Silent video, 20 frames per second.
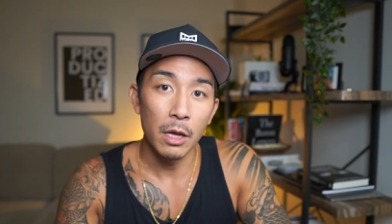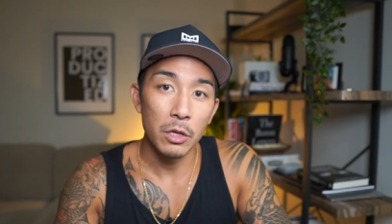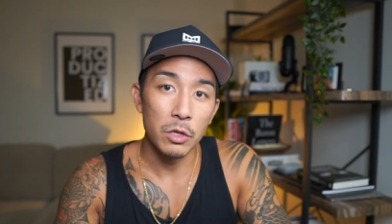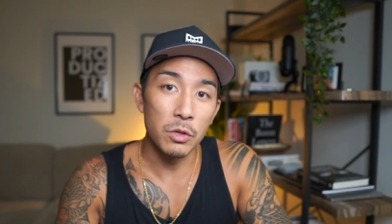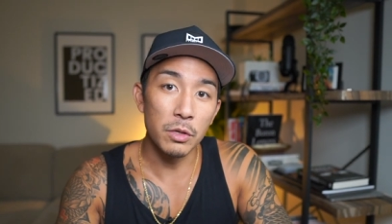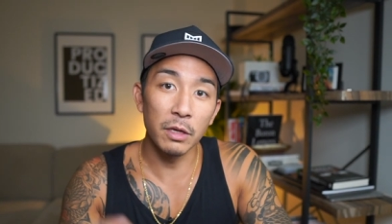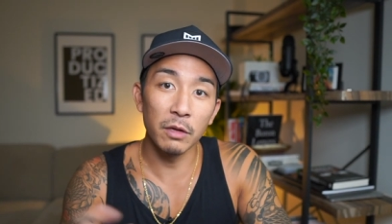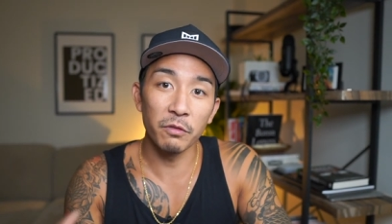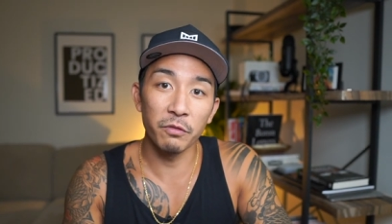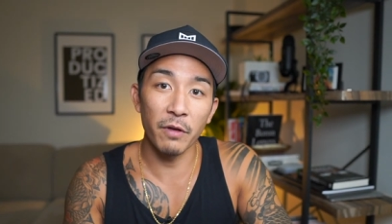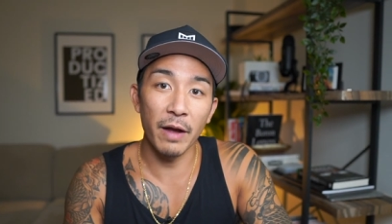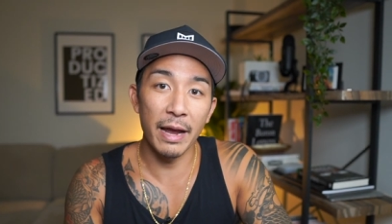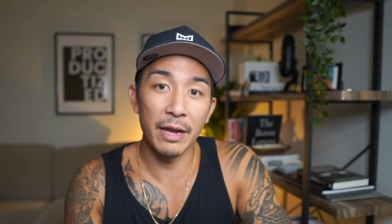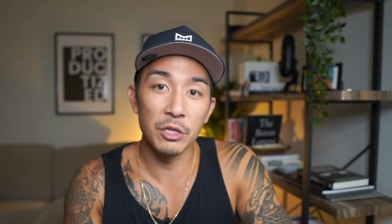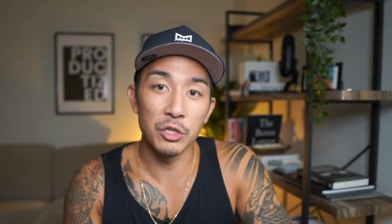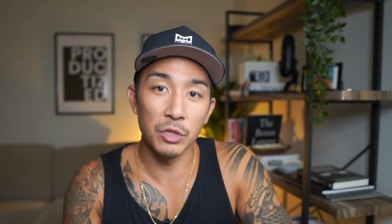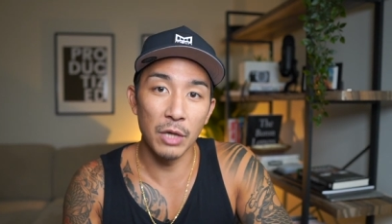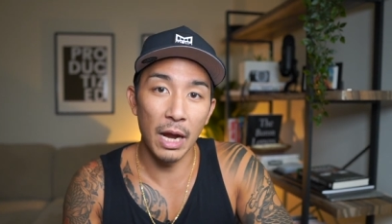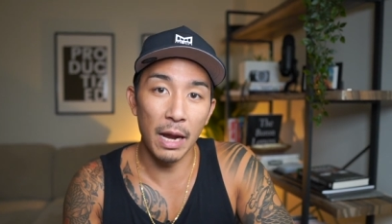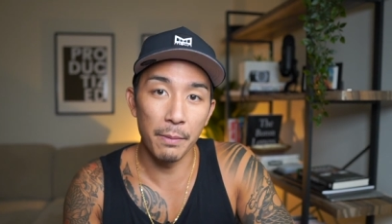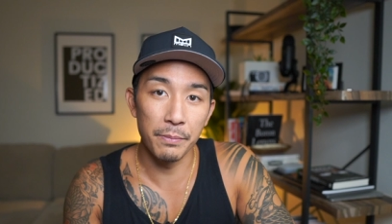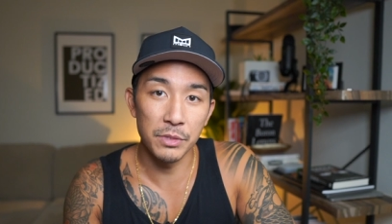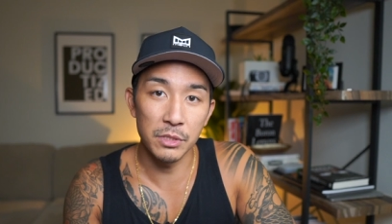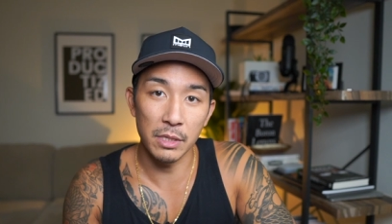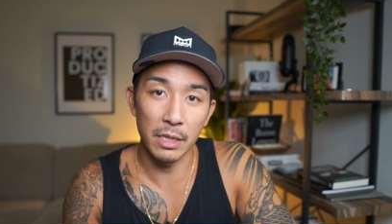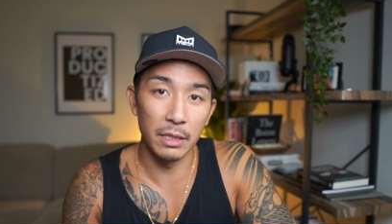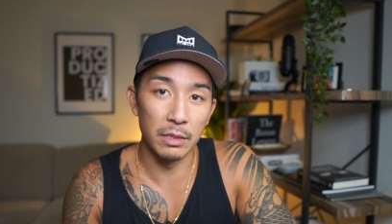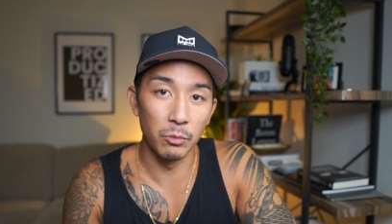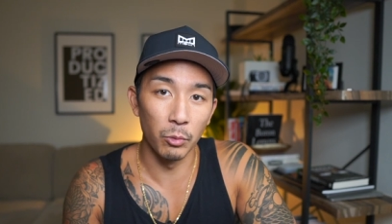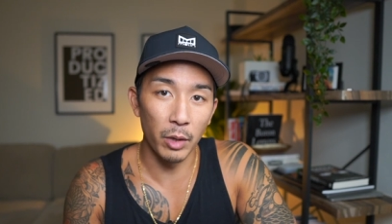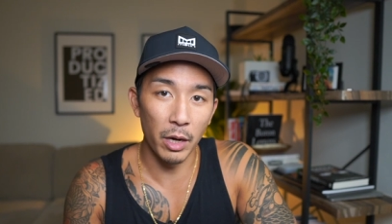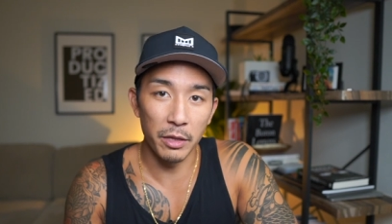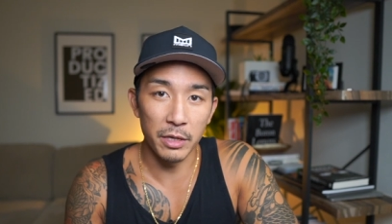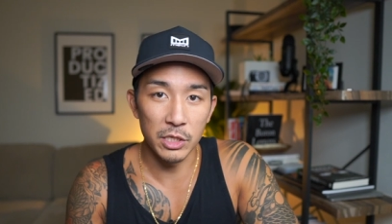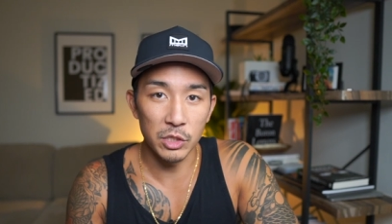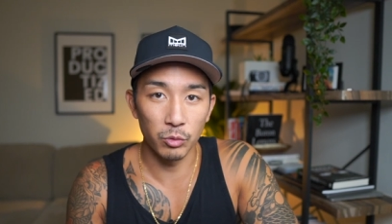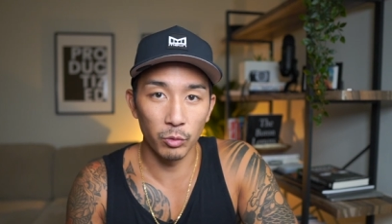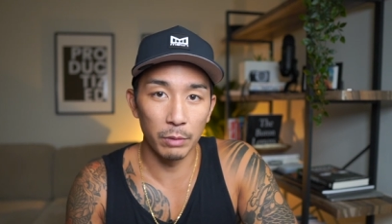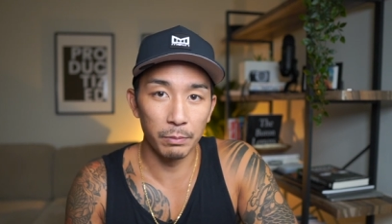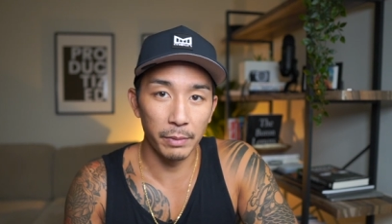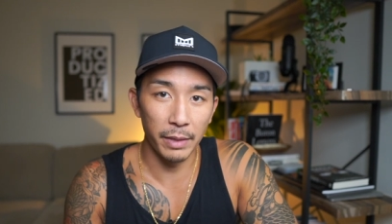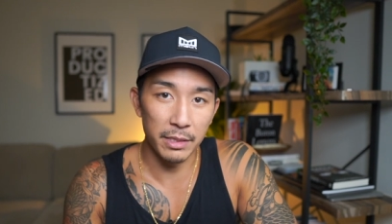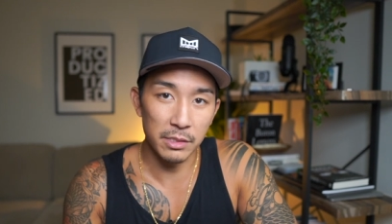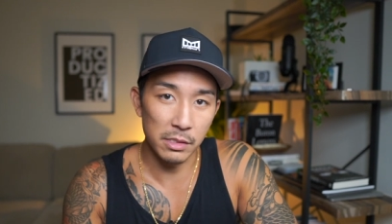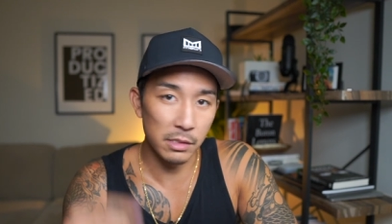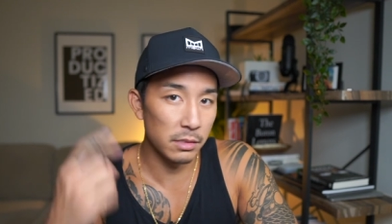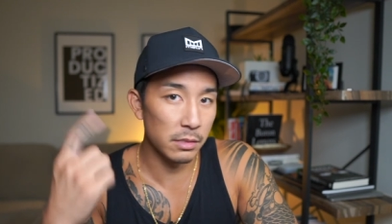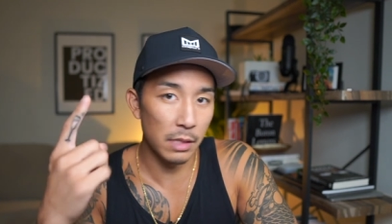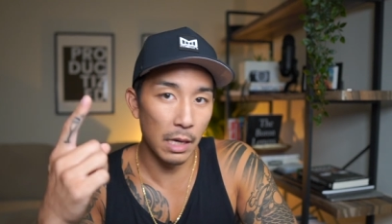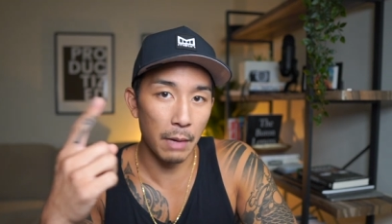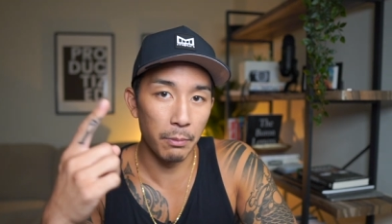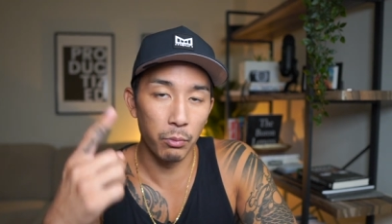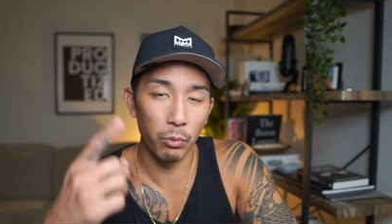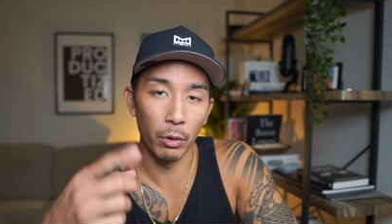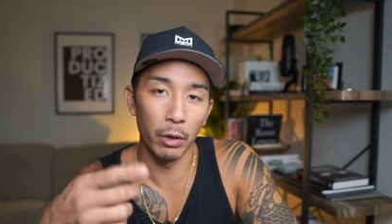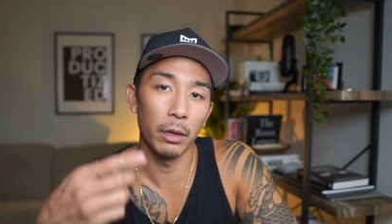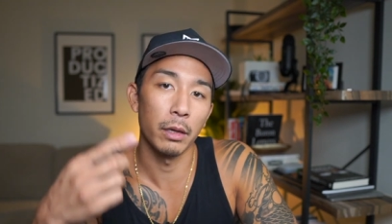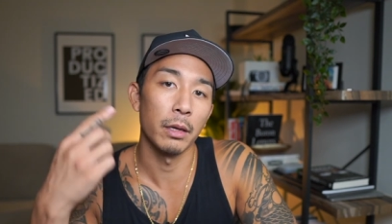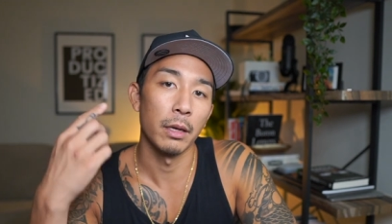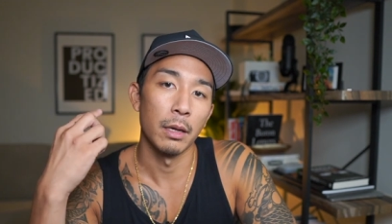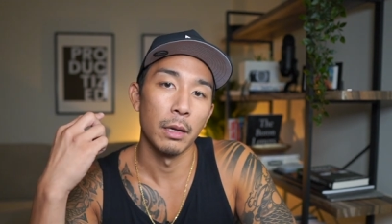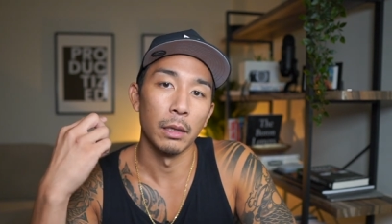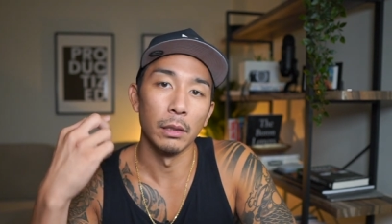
you can find jobs in one of these three places: Upwork.